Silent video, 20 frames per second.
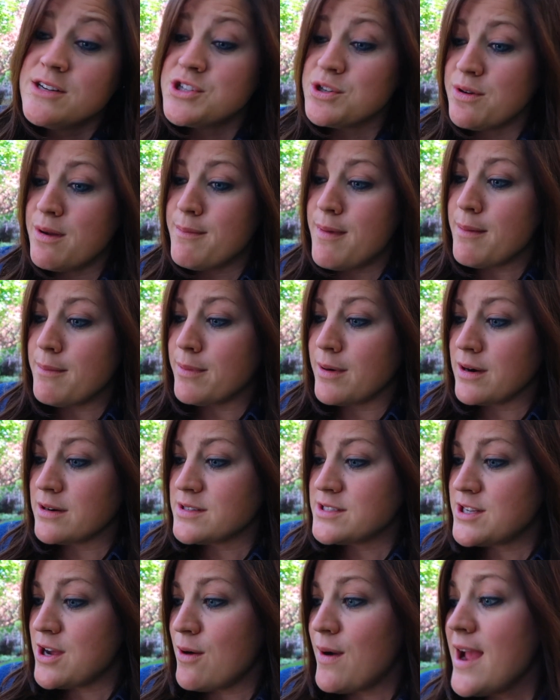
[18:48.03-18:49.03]
to remember.
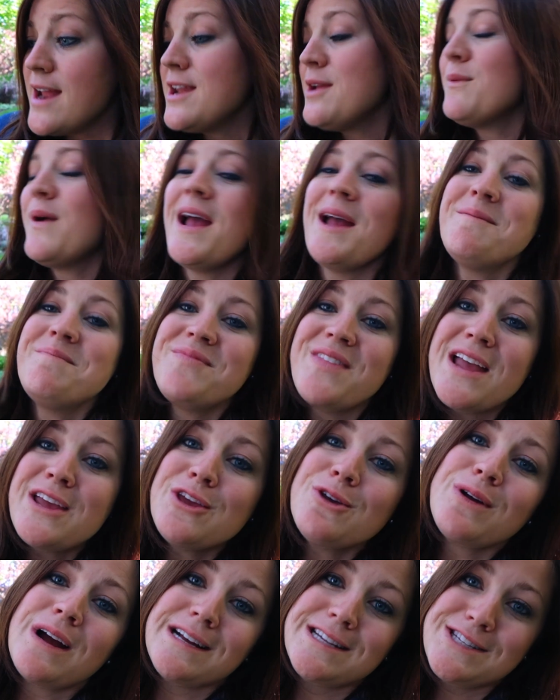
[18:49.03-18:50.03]
So anyway, thank
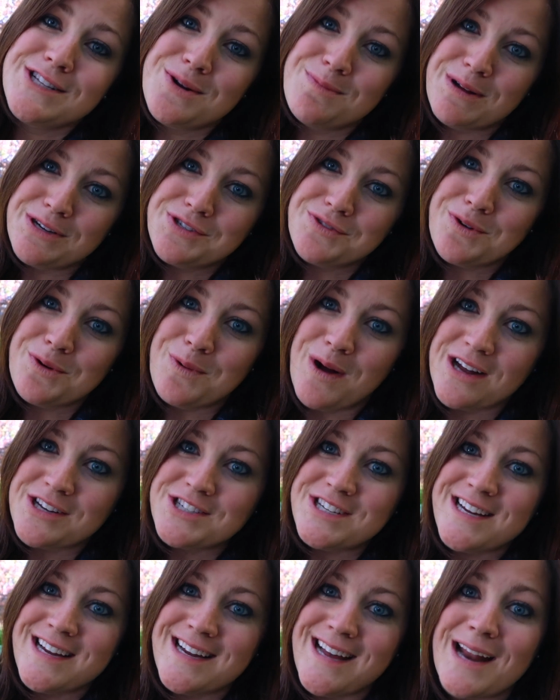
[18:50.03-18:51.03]
you guys so much for
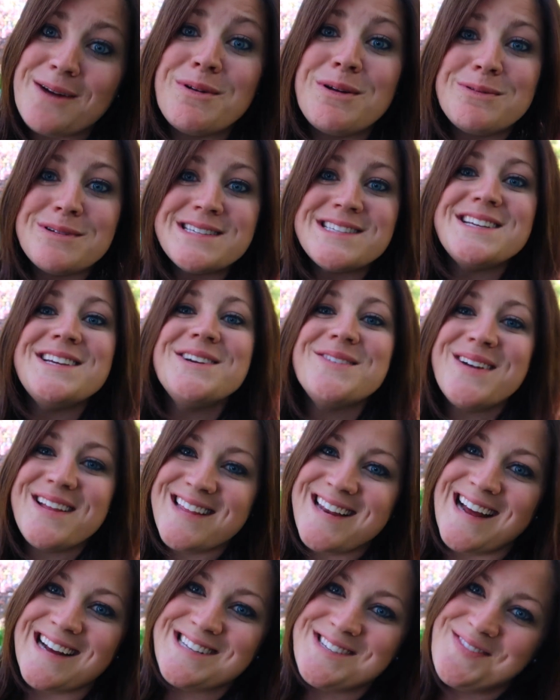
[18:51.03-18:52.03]
watching and we will see you in
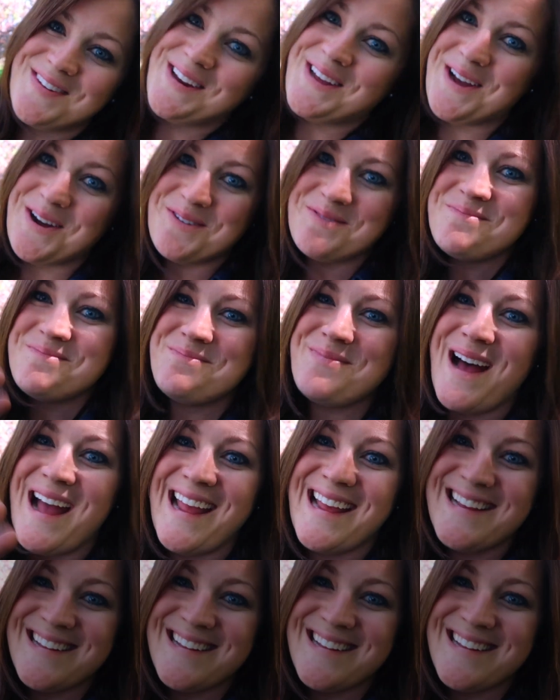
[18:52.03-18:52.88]
the next video. Bye.